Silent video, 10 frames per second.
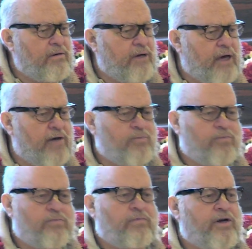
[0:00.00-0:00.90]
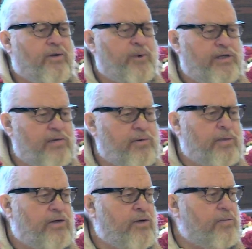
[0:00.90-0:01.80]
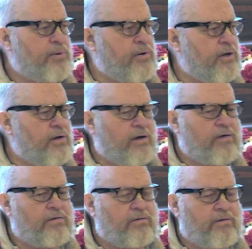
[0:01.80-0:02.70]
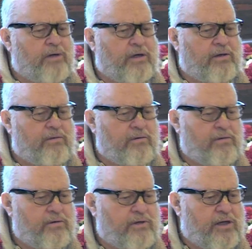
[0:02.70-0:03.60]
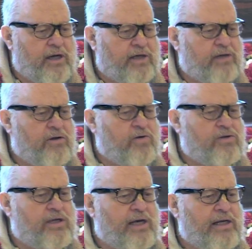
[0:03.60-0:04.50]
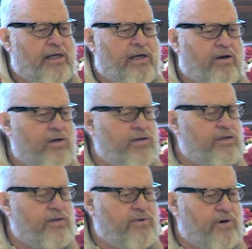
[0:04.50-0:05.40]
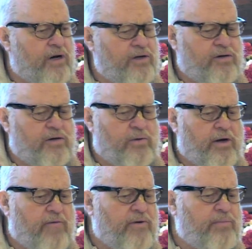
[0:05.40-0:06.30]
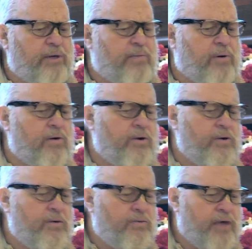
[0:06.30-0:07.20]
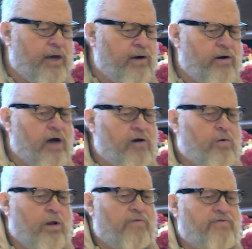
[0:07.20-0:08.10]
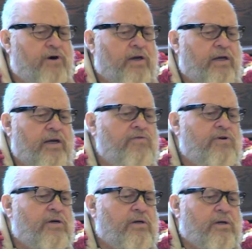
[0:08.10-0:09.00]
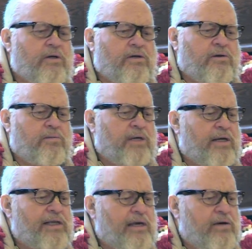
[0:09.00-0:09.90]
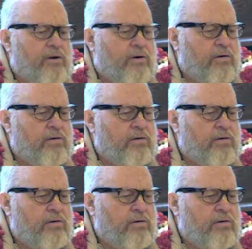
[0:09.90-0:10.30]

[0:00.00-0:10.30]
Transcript: and we seem to be doing pretty good in selecting those lately in all these different countries, we're having people that are not qualified even to be a leader.